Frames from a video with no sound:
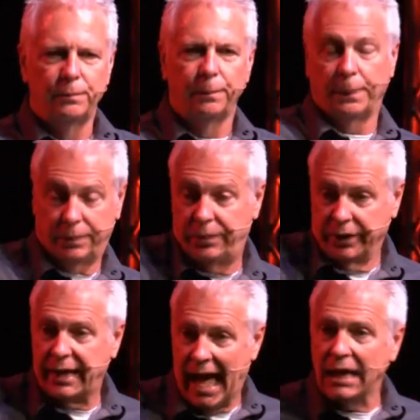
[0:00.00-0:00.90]

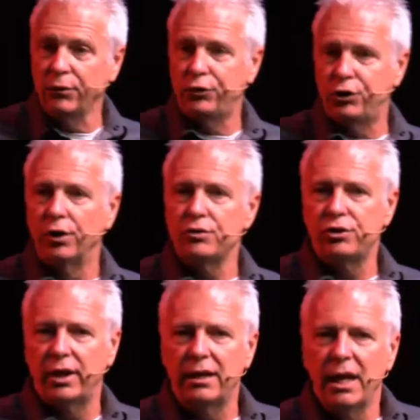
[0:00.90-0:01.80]
The kind of church
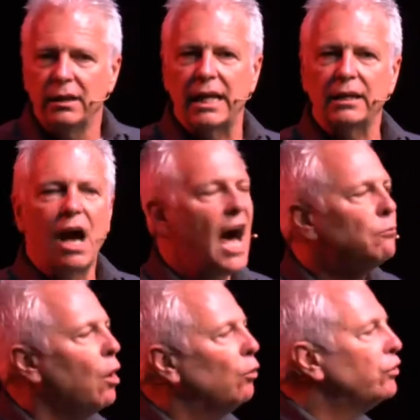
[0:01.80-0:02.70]
that, that
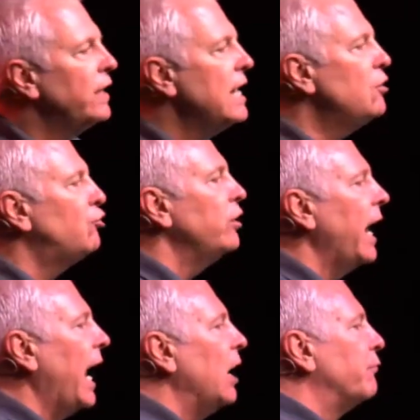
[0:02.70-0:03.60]
God wants each and
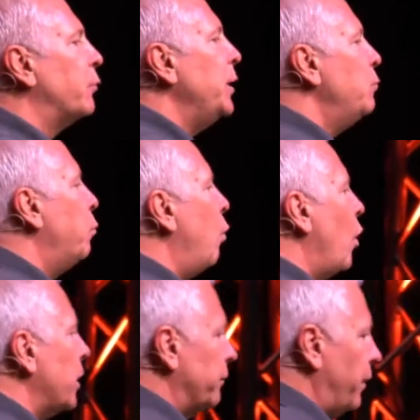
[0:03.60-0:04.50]
every
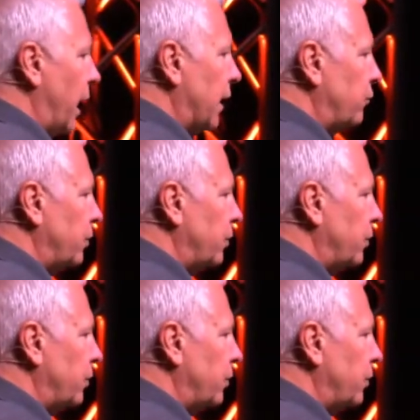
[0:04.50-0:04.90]
one of us